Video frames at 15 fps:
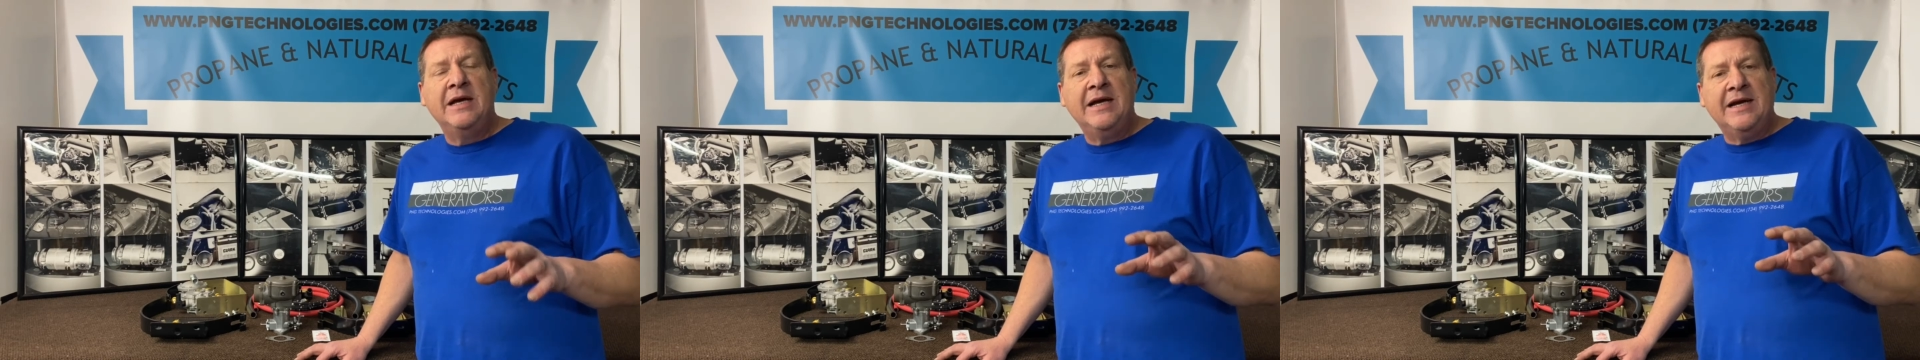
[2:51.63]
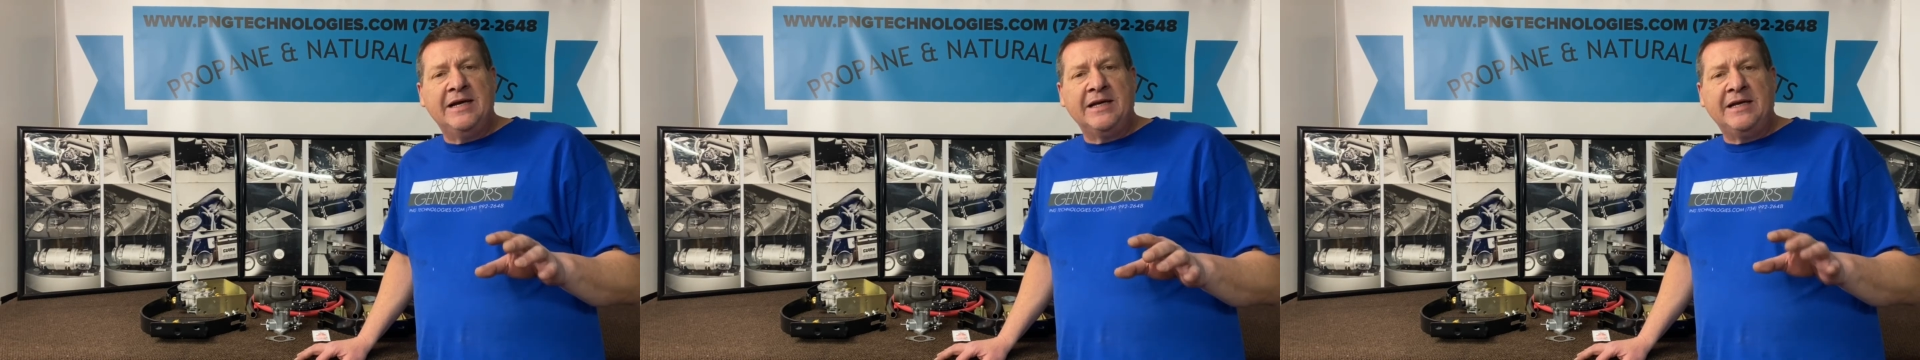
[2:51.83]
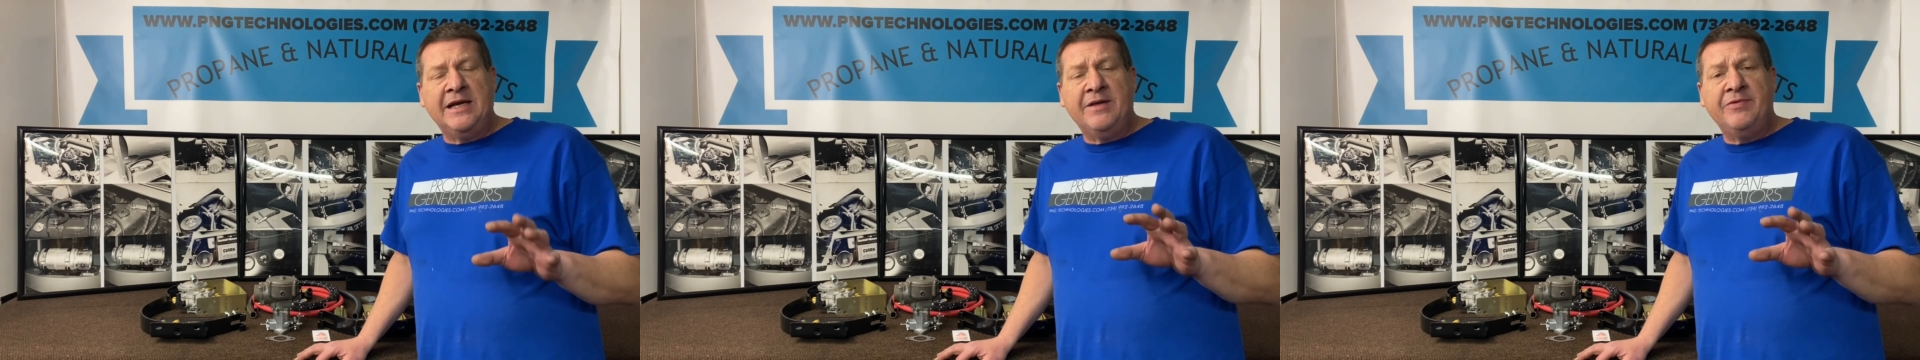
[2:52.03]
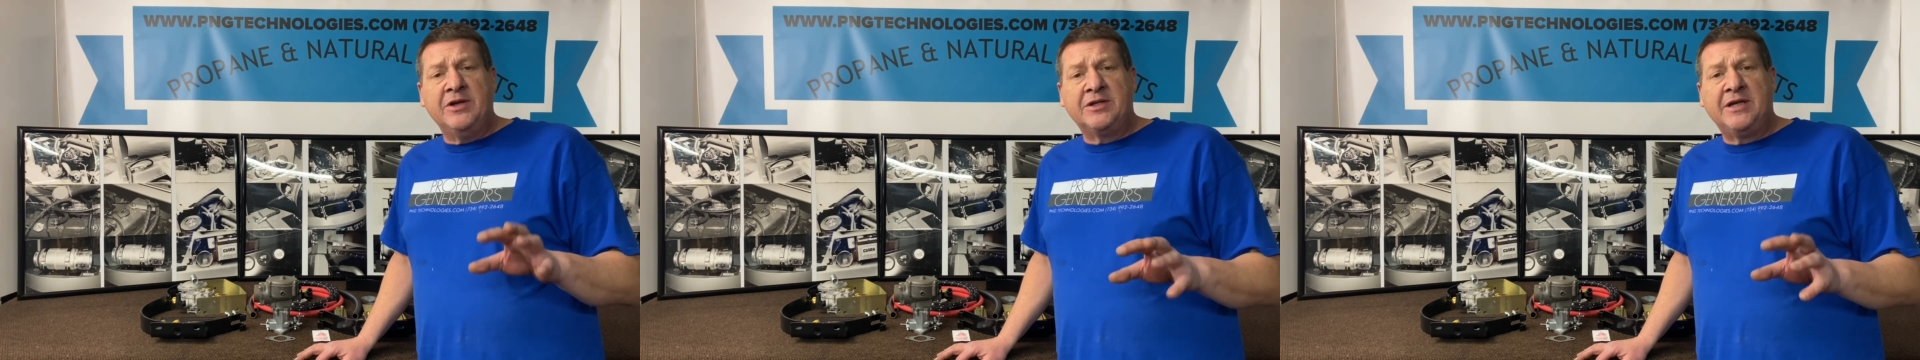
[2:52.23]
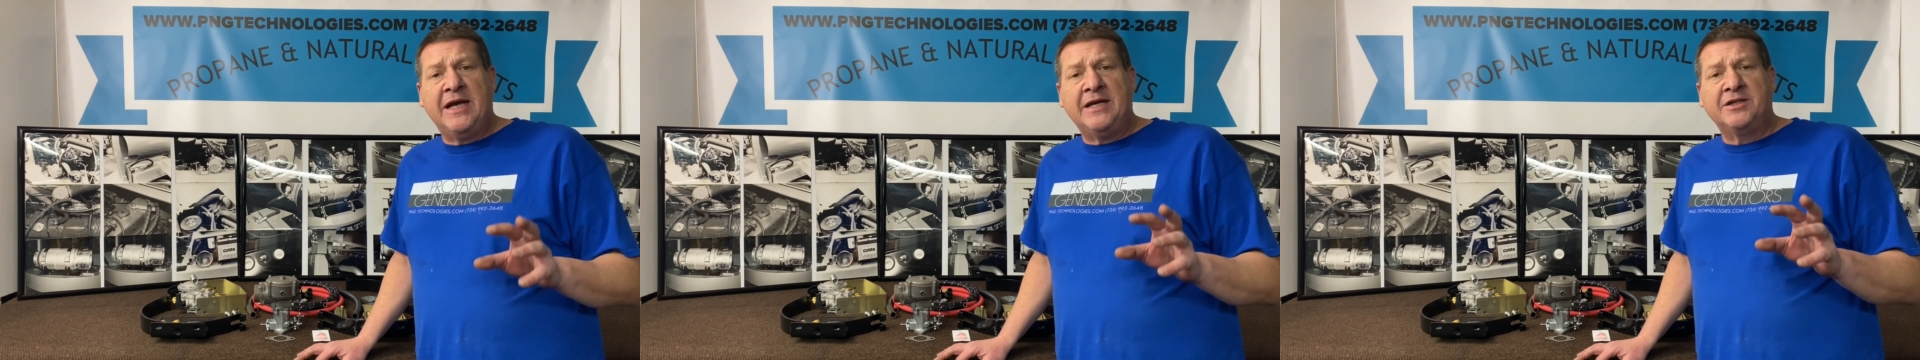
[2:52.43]
And again,
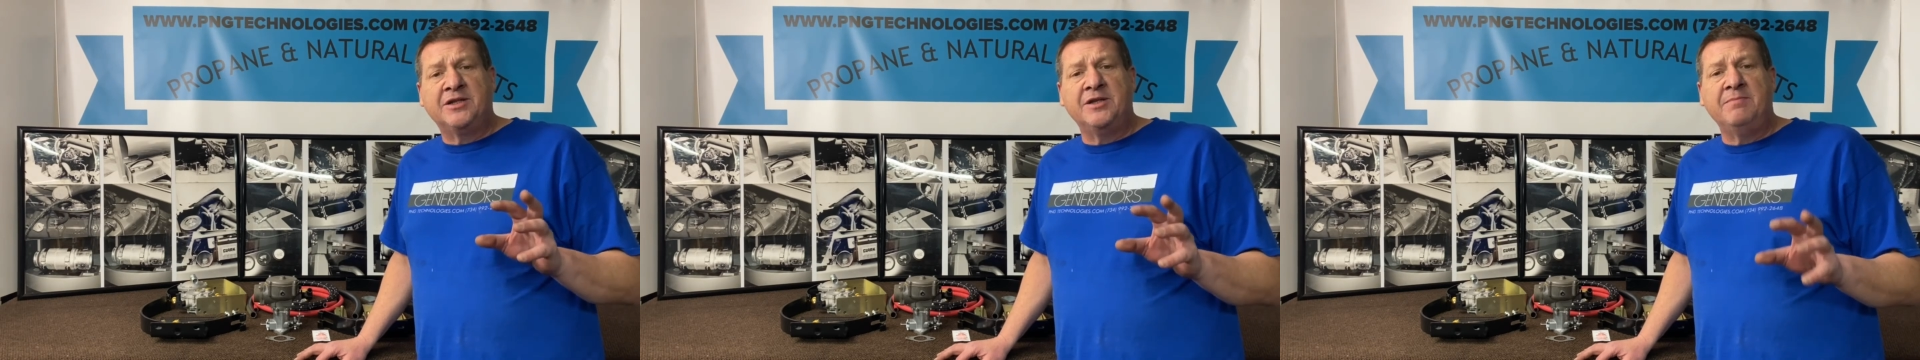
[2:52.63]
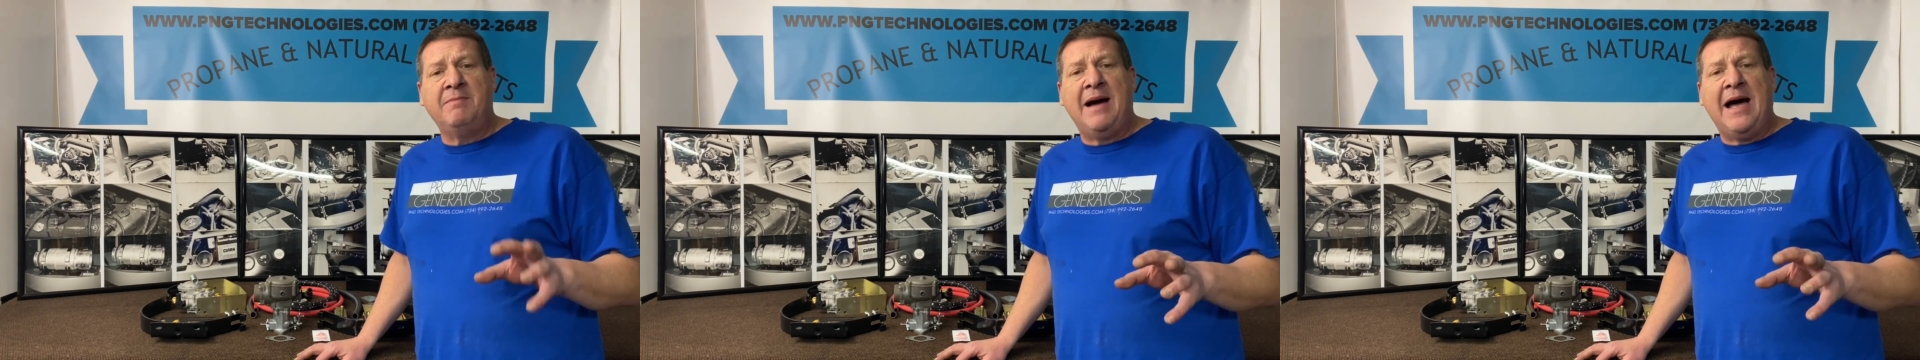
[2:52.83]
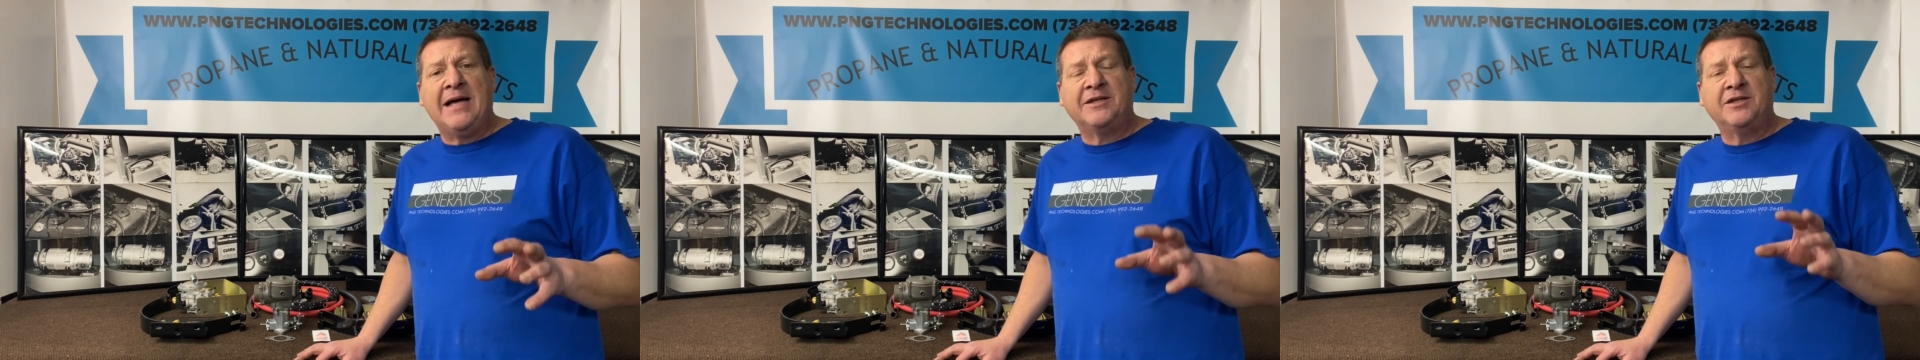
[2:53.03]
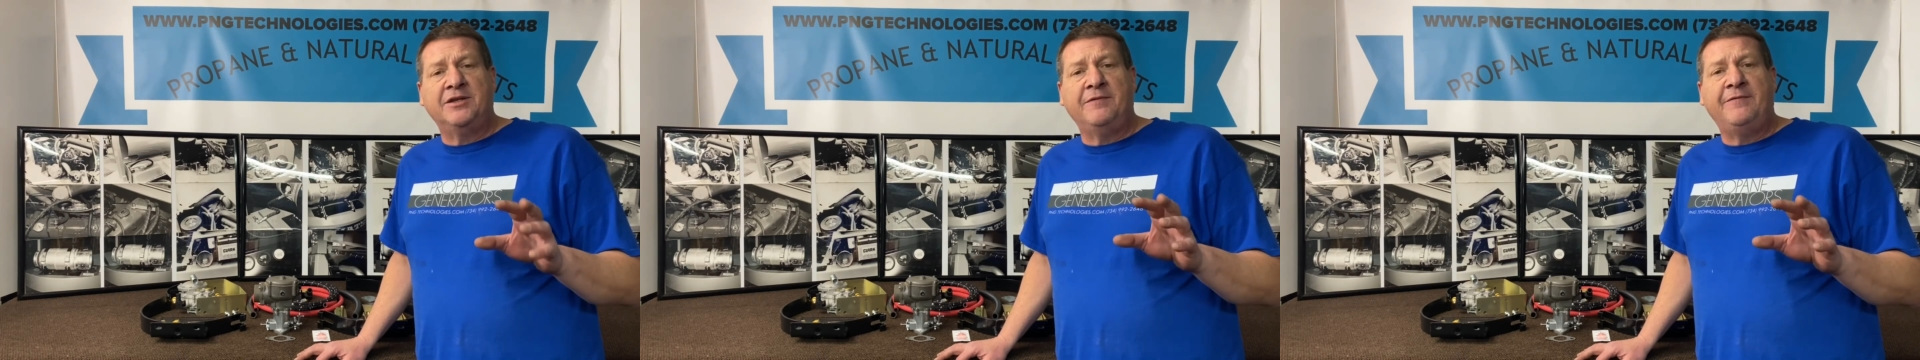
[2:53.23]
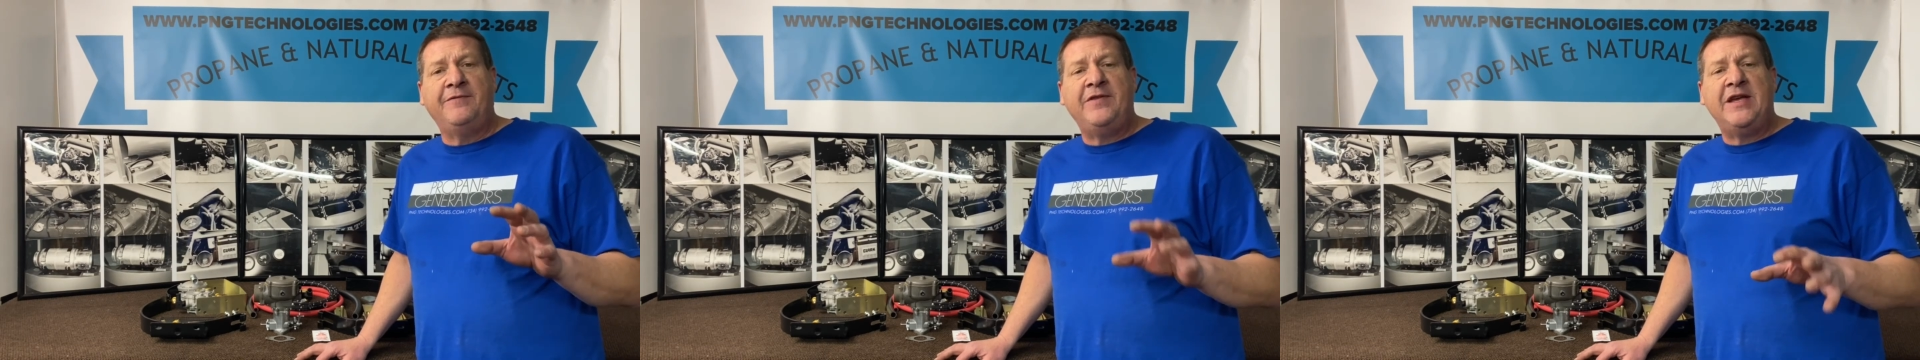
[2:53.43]
this has the
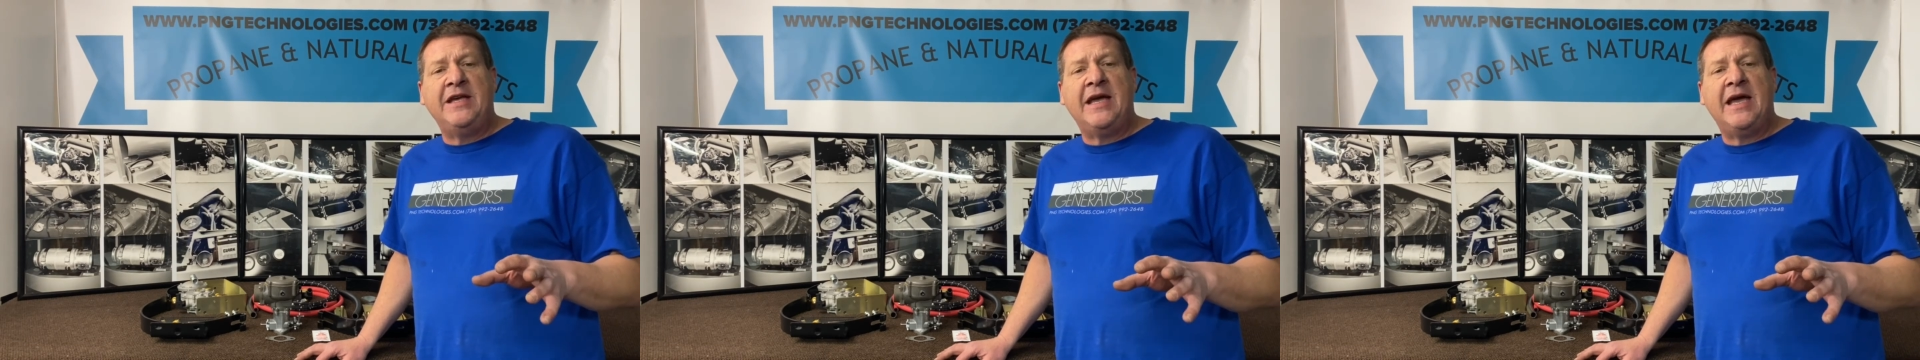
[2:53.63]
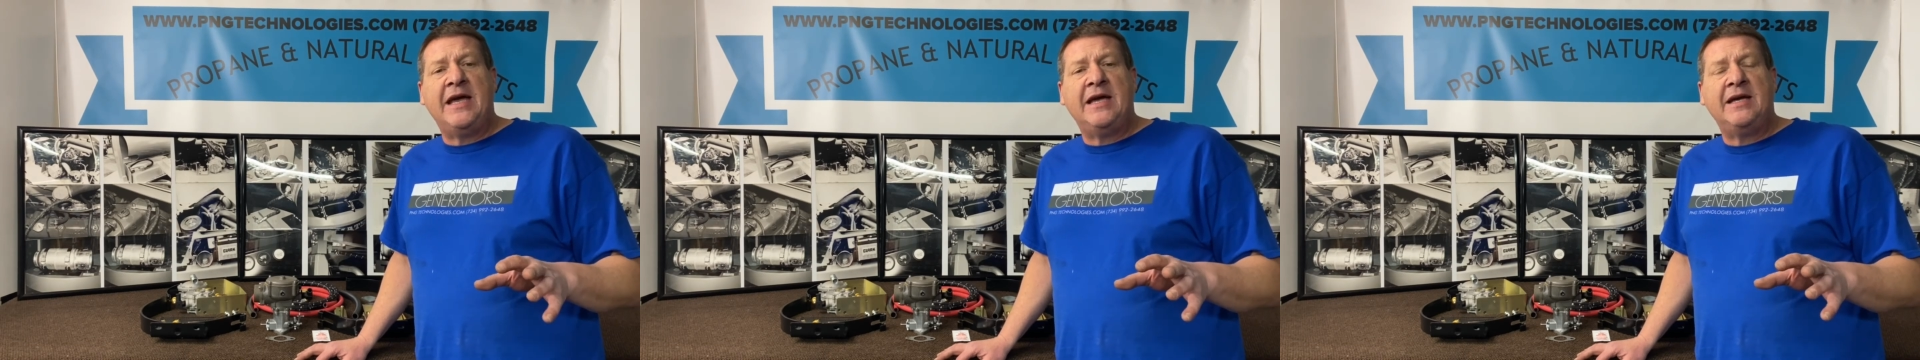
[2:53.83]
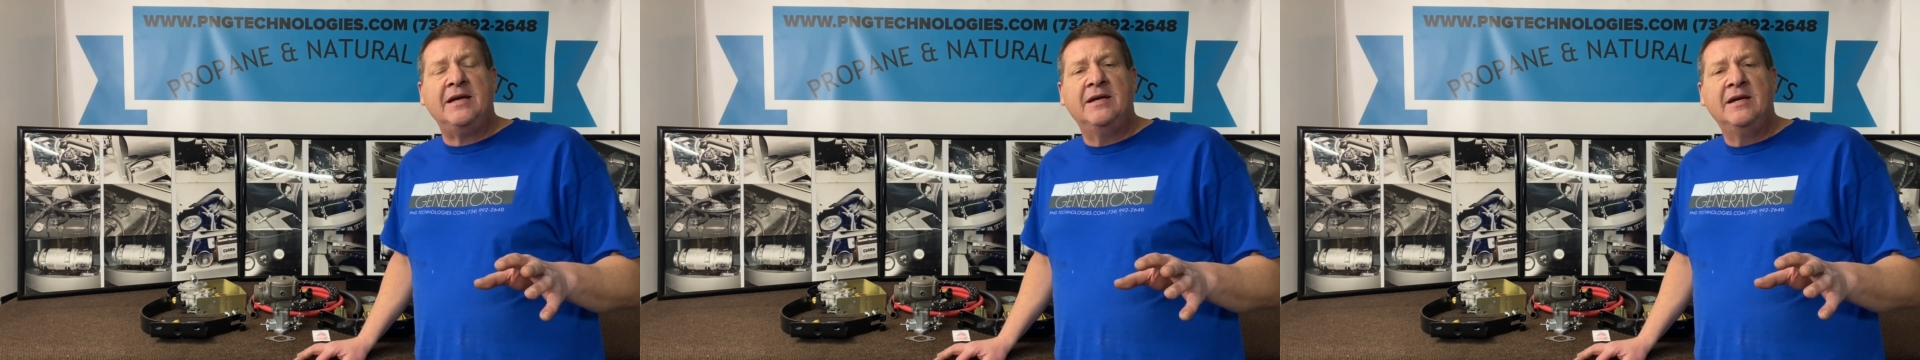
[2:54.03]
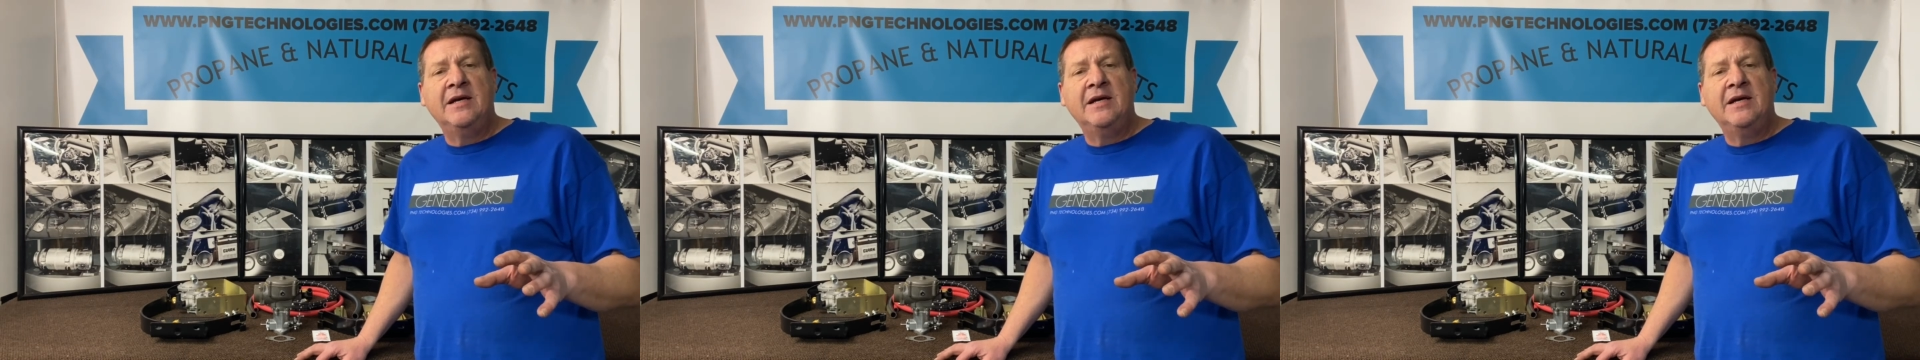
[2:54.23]
Mazda VA,